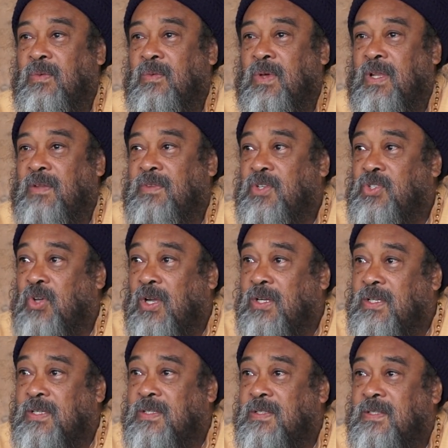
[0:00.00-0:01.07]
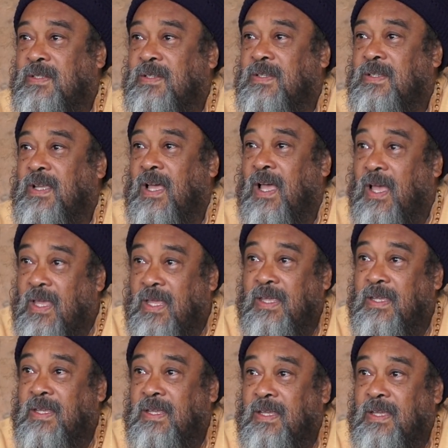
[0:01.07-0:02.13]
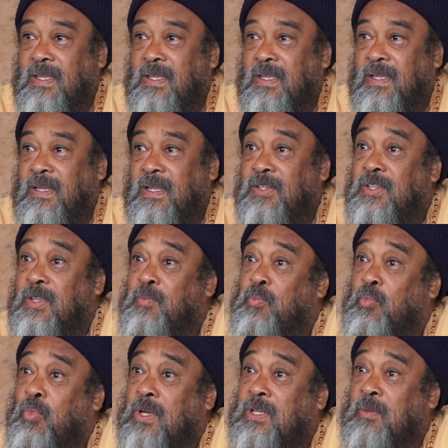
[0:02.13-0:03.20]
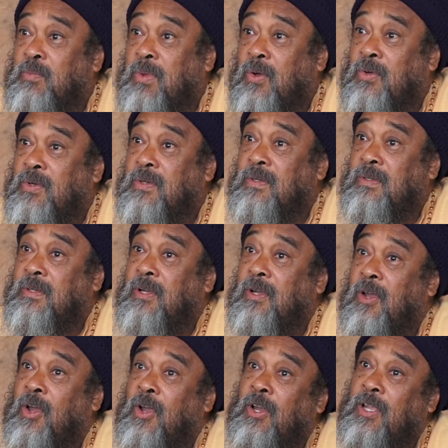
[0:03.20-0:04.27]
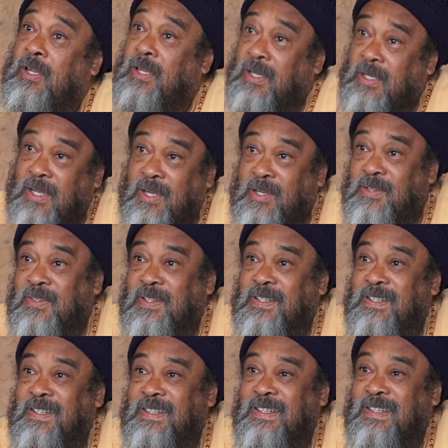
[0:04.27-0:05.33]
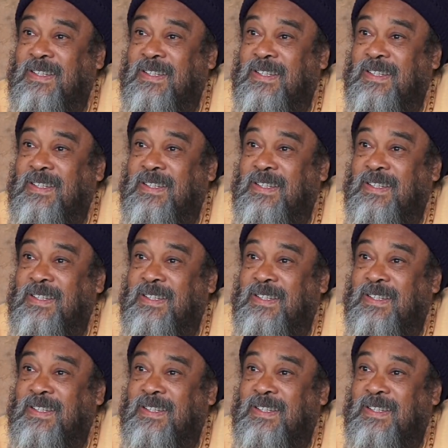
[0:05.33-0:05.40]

one of the shortest, I. Then I said, what about earlier than that one?